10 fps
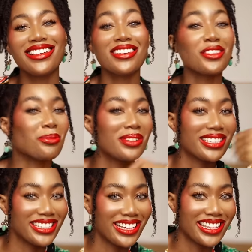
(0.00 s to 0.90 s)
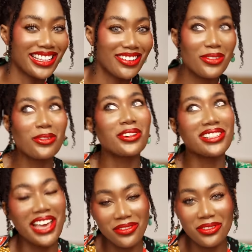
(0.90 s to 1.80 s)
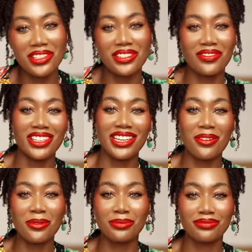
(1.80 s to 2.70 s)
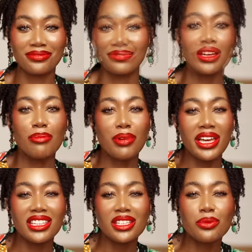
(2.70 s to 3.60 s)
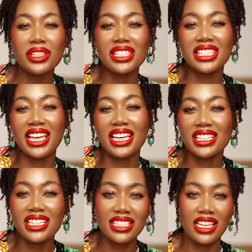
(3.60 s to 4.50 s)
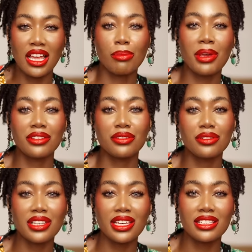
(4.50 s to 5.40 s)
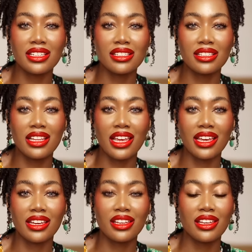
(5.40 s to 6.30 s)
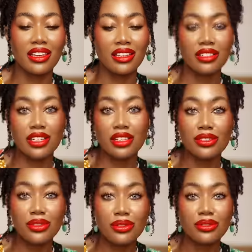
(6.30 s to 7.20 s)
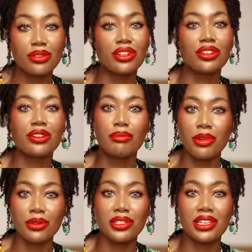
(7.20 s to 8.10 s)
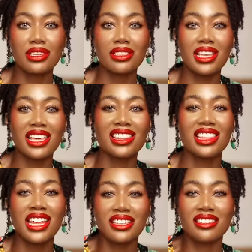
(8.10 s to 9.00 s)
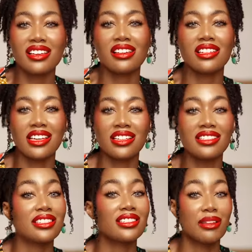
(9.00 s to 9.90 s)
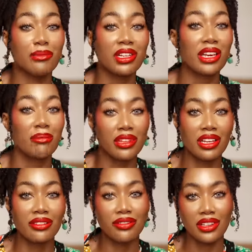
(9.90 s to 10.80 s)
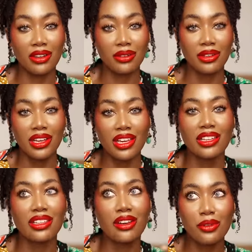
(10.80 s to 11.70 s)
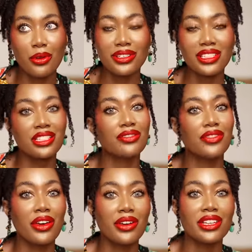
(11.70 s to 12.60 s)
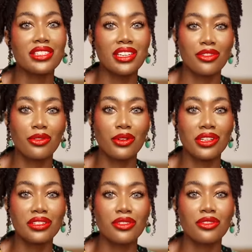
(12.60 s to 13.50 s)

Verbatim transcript: So please check that out, of course, after this video. Combine this with daily scalp exercises like gentle circular motions, and light tugging to stimulate blood flow. Now, of course, this is very different